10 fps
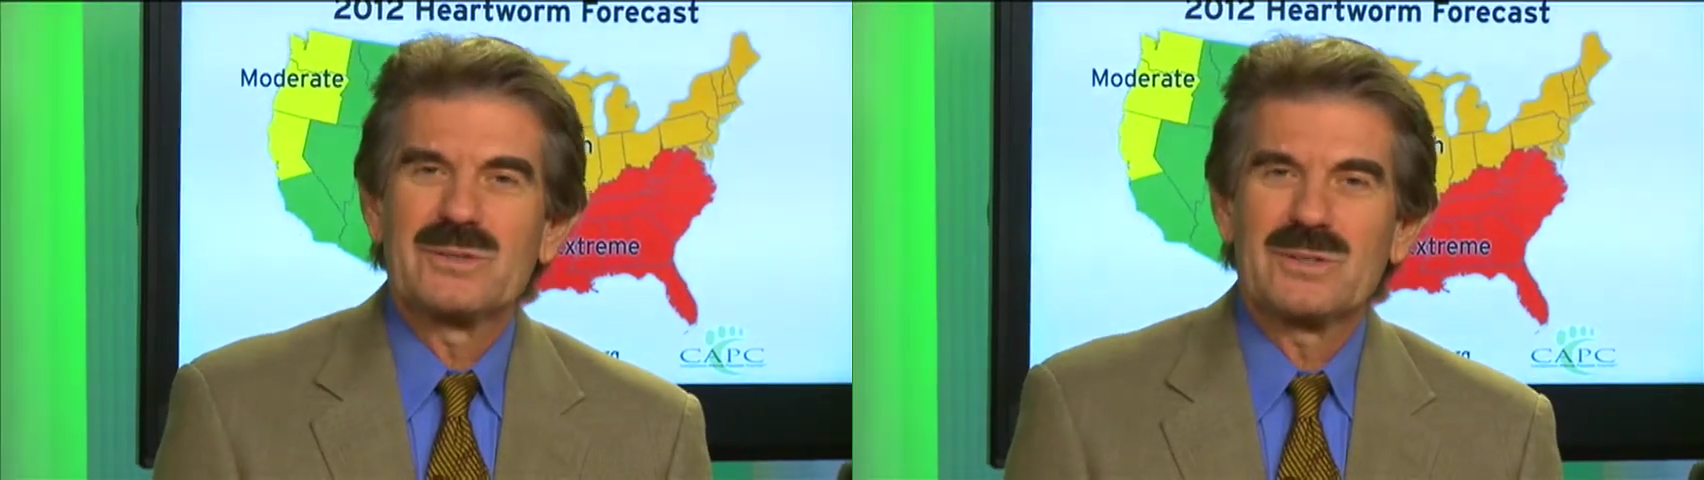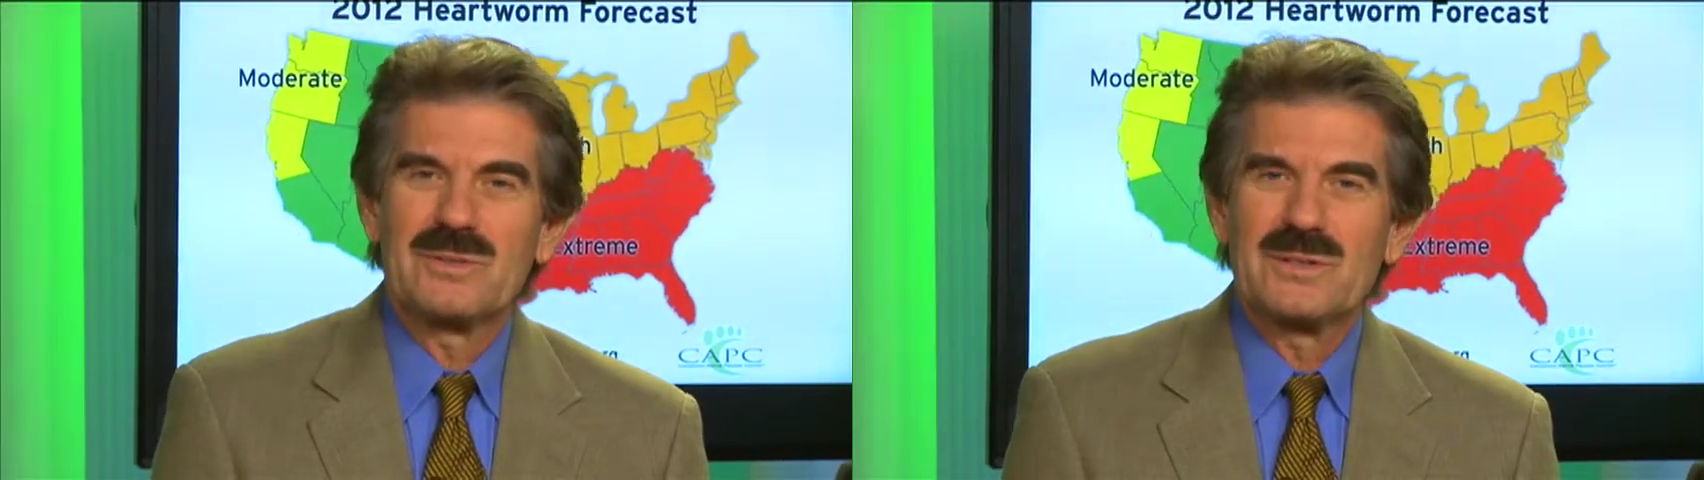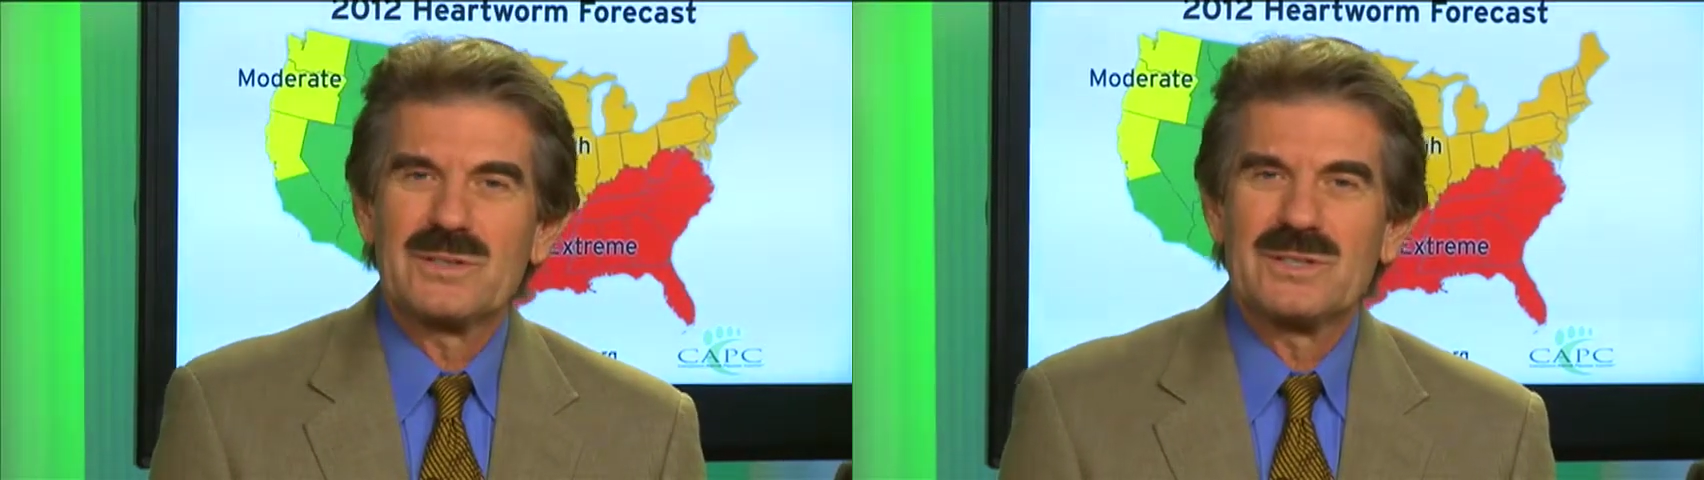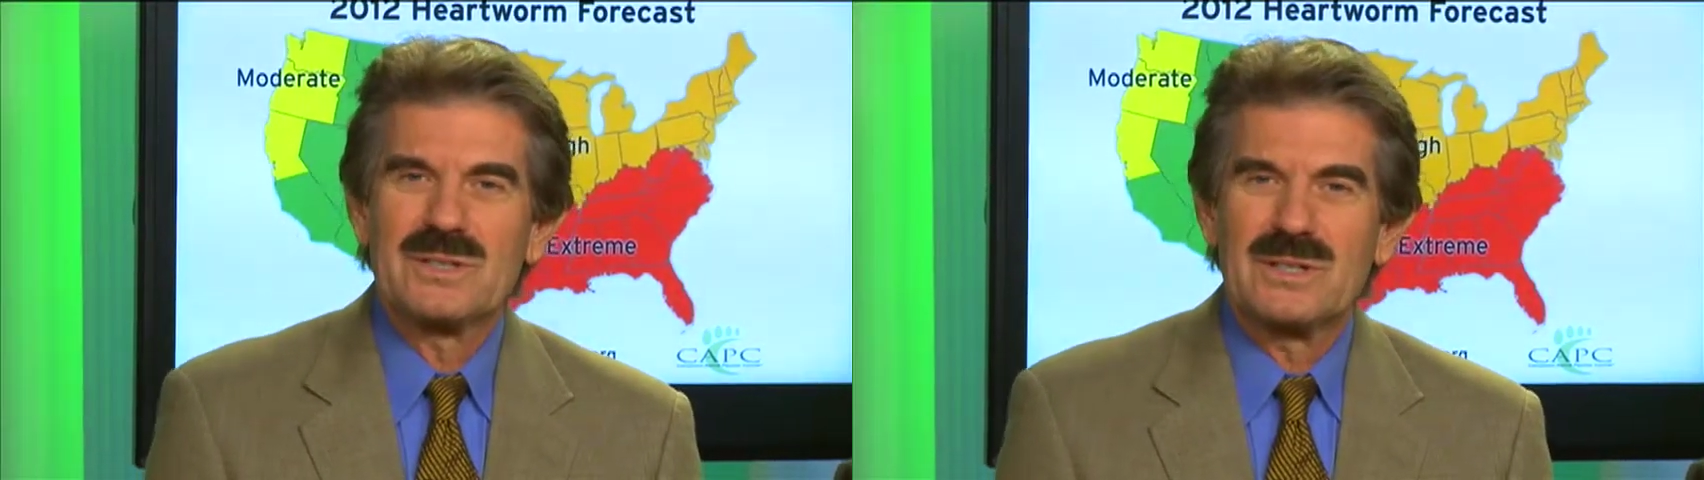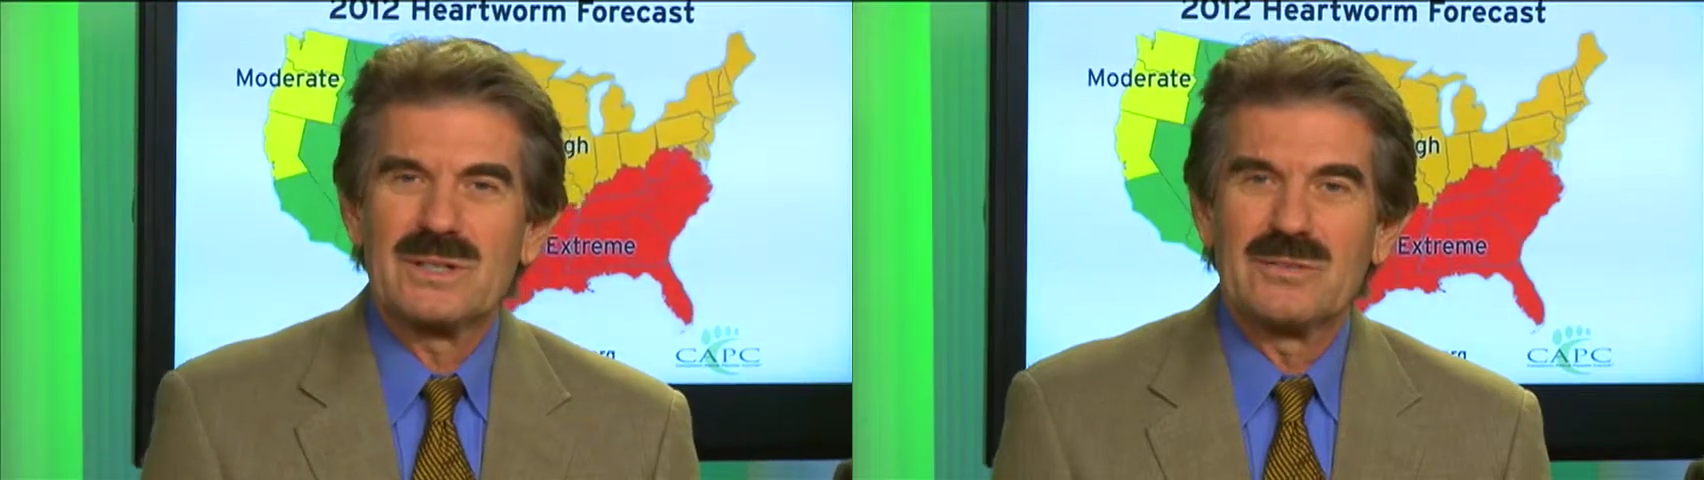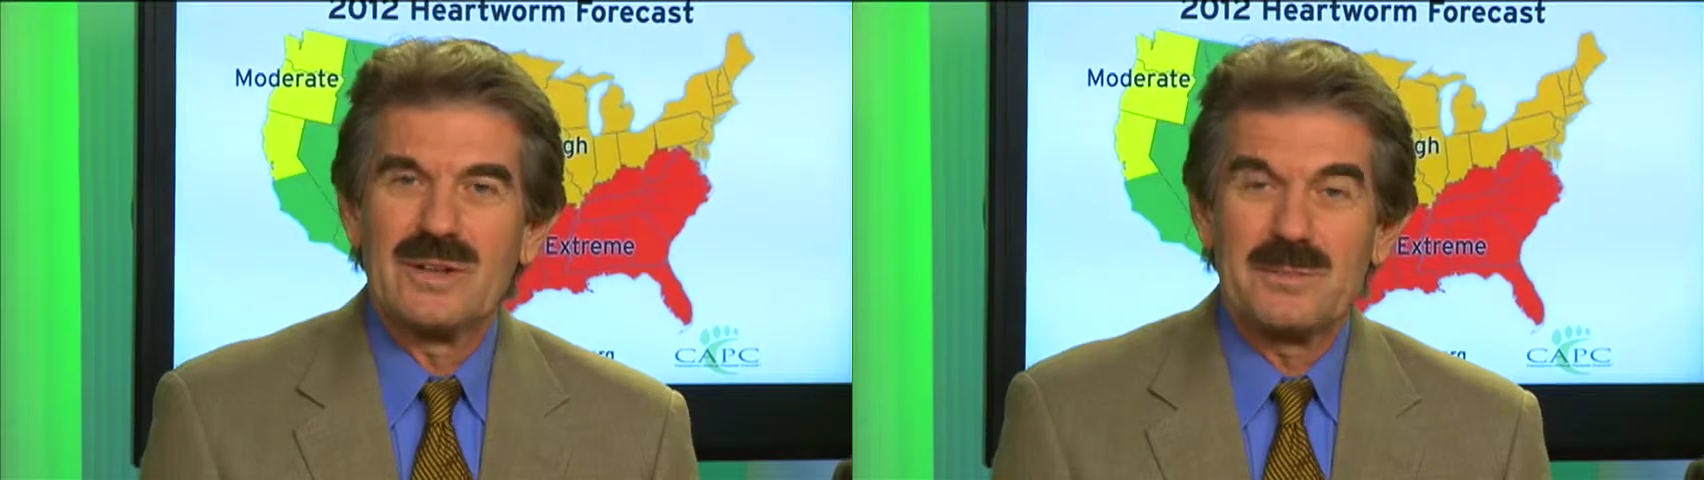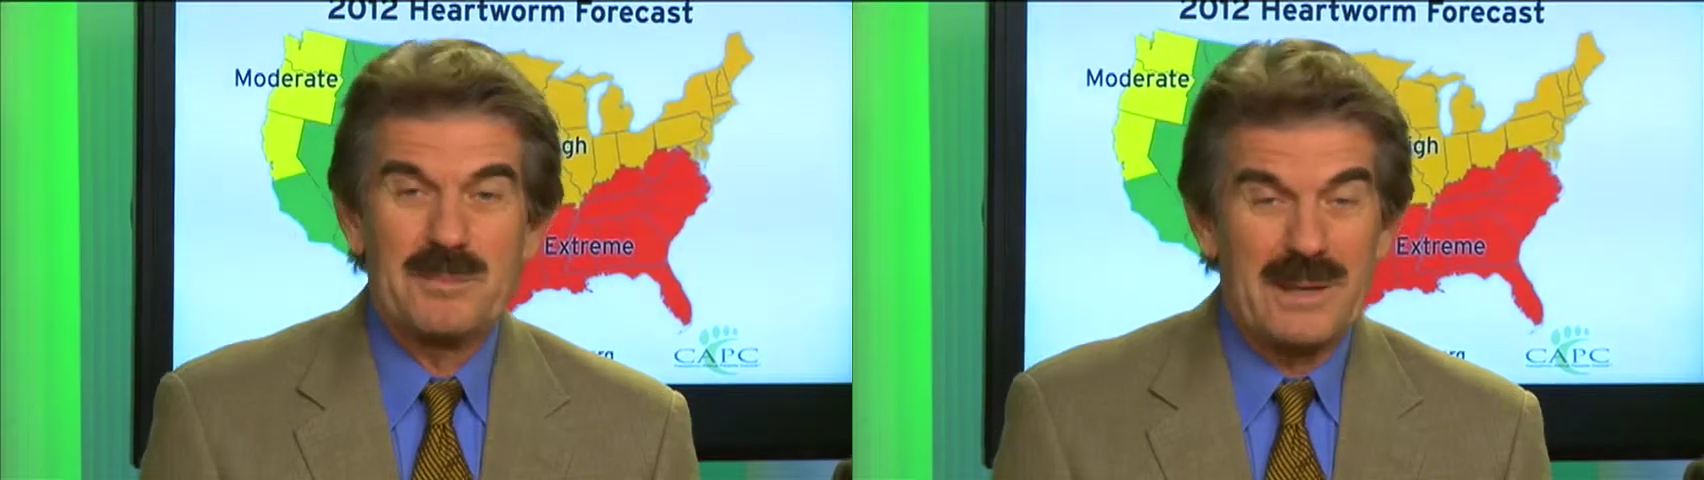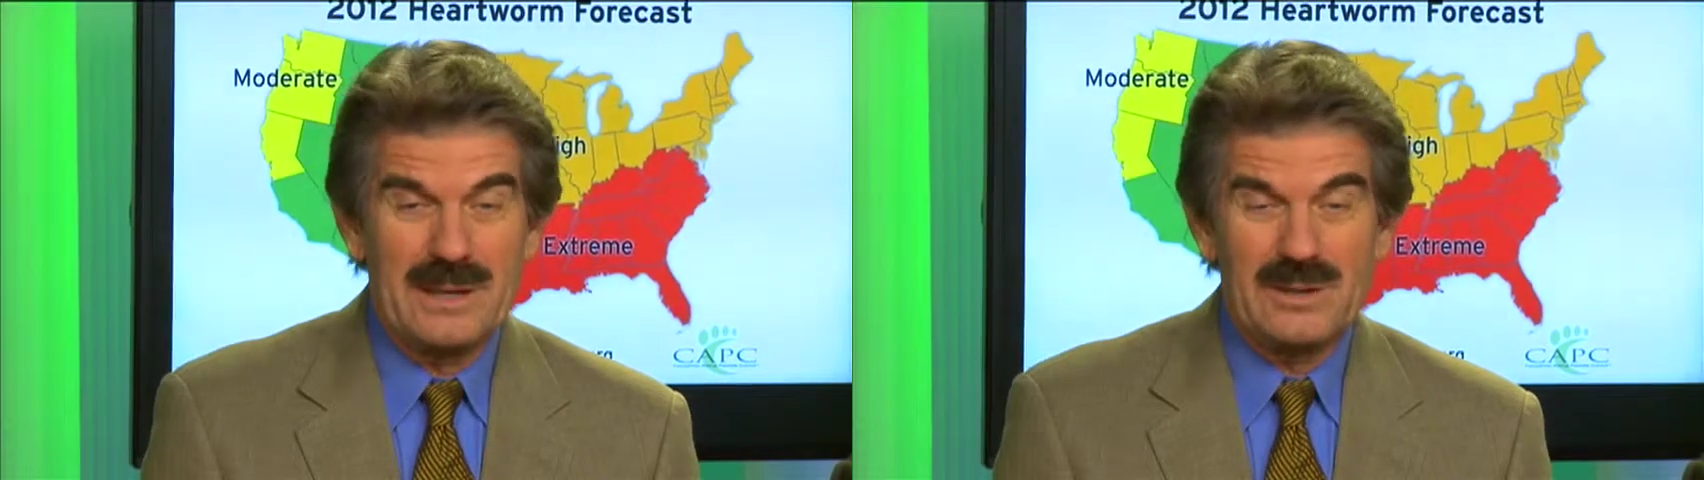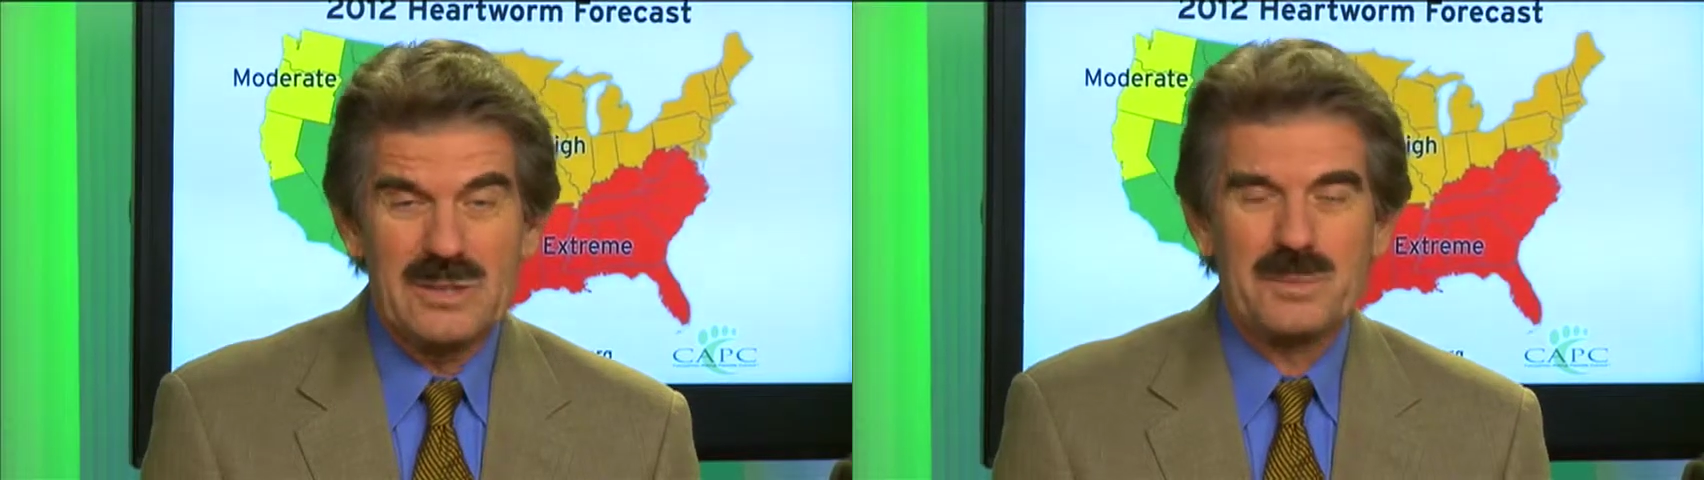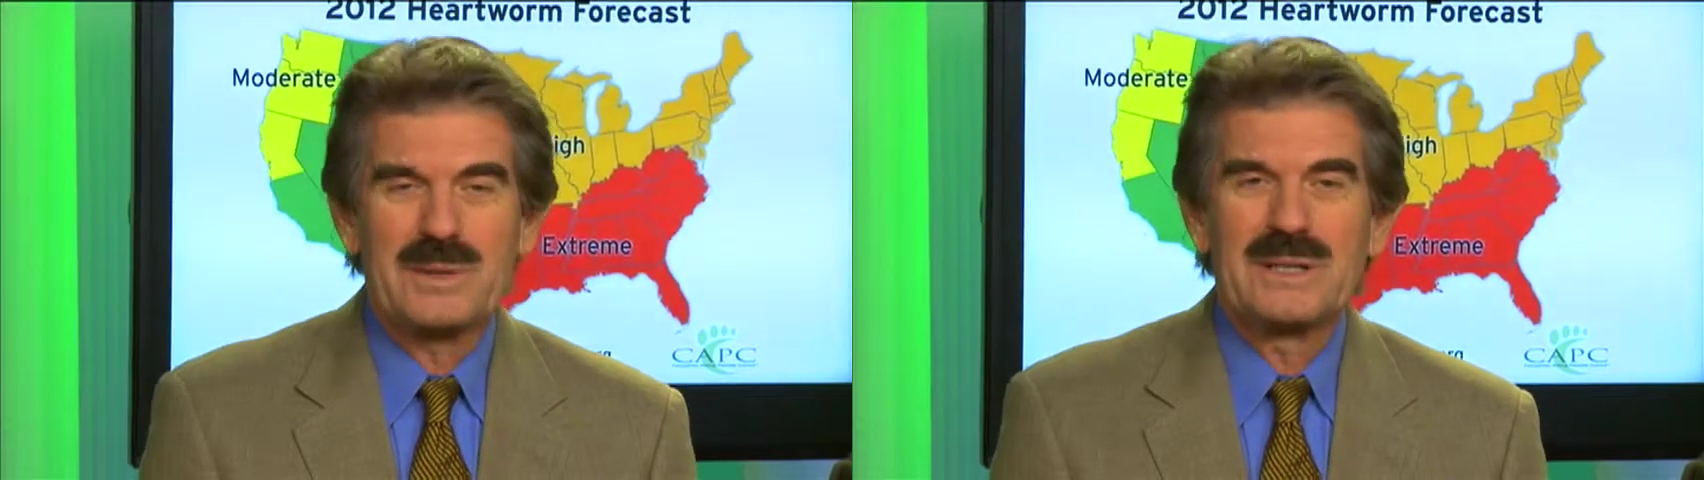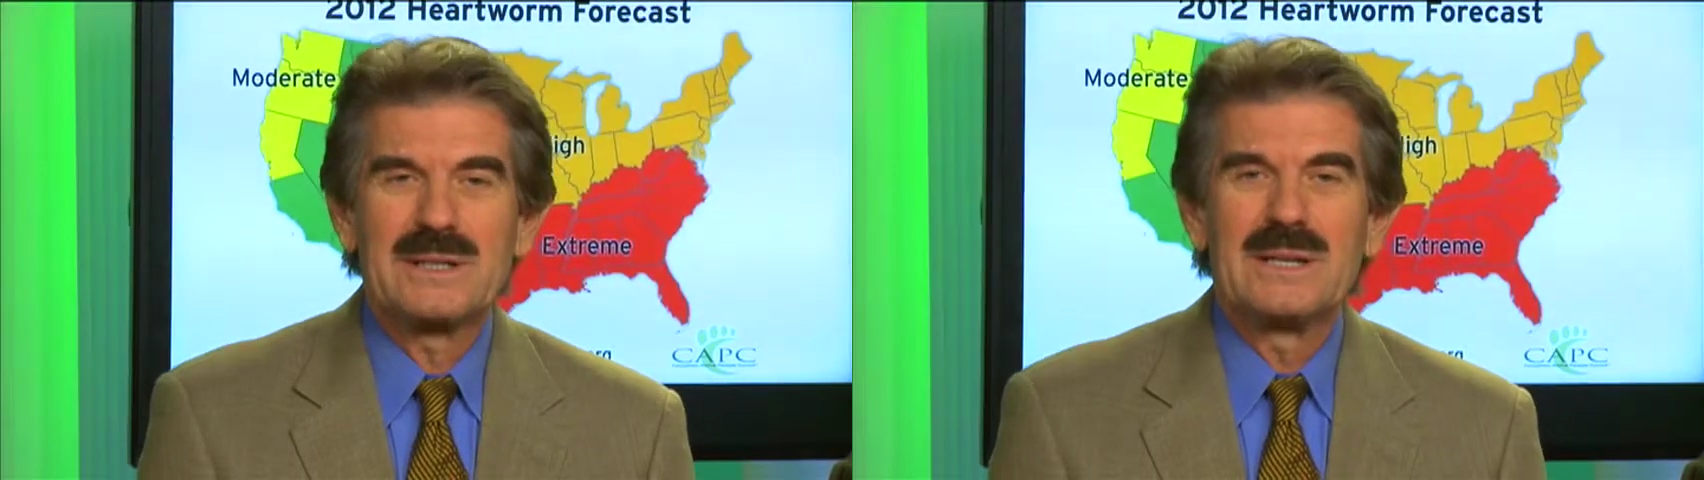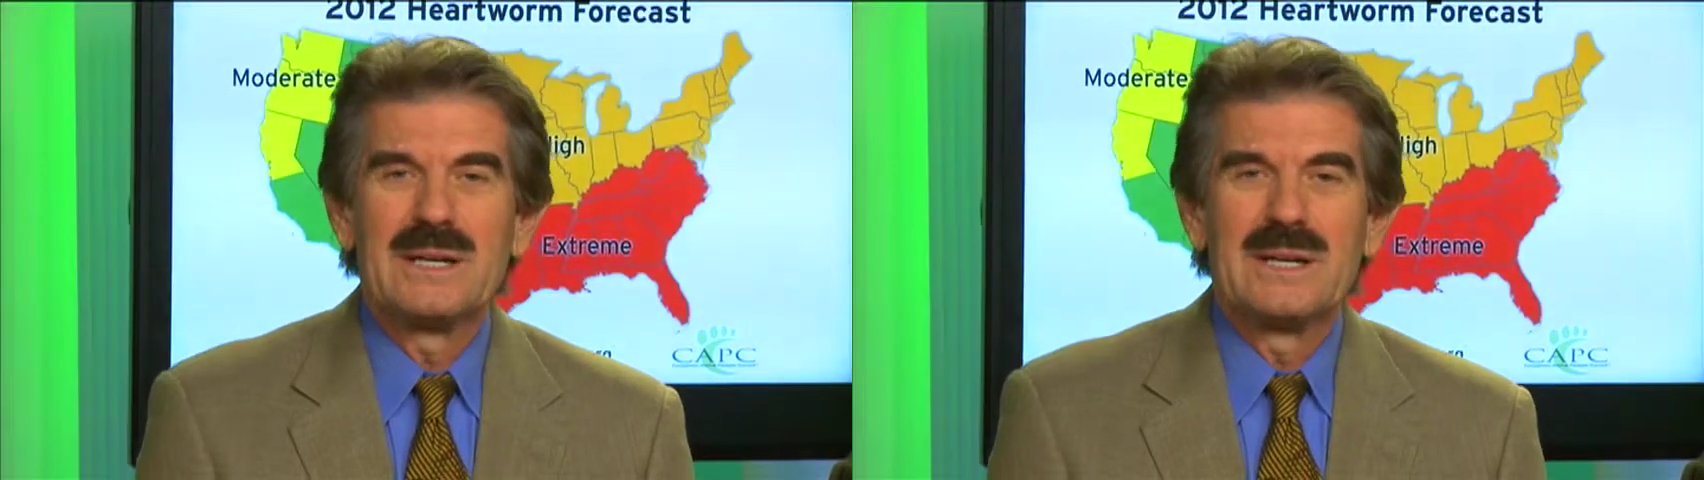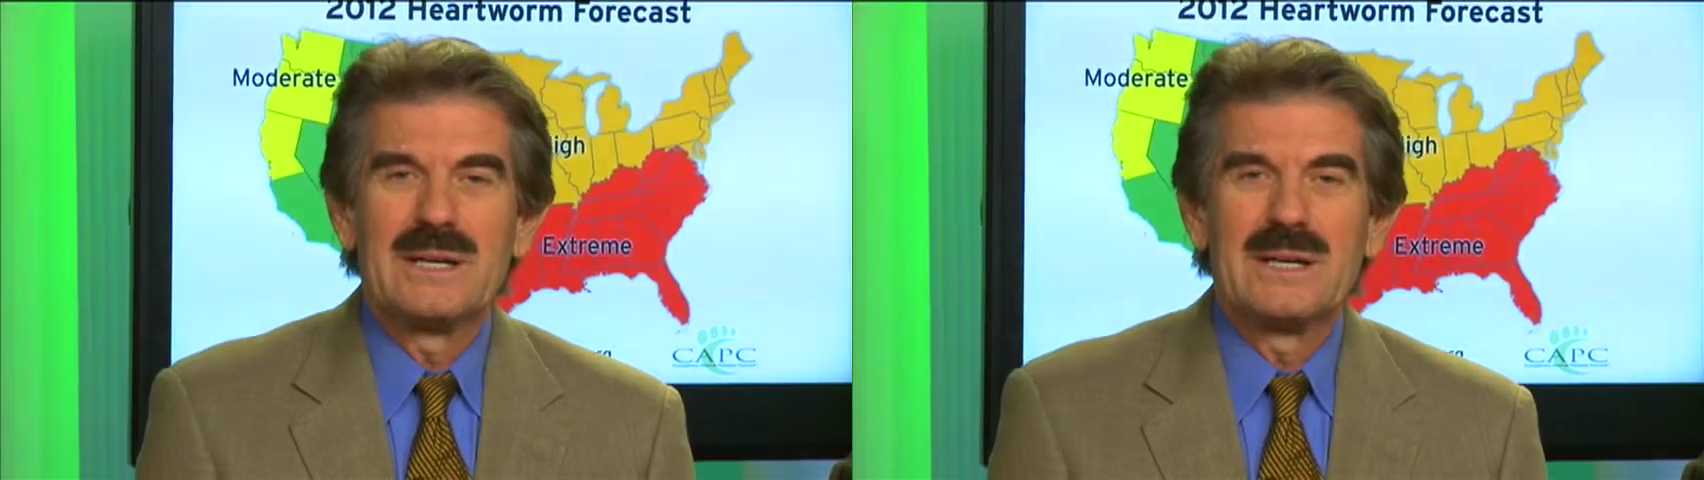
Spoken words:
Service of a mild spring,